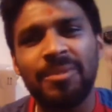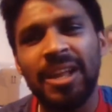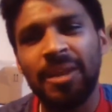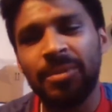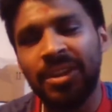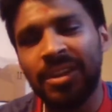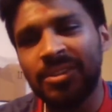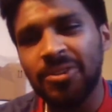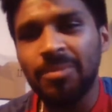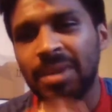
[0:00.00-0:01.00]
like
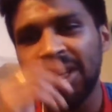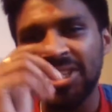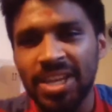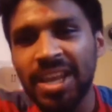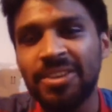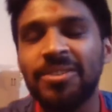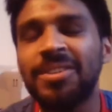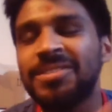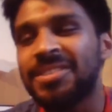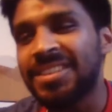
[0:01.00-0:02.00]
button, comment and share, do all
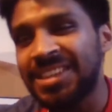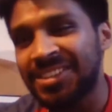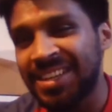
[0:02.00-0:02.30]
those good things.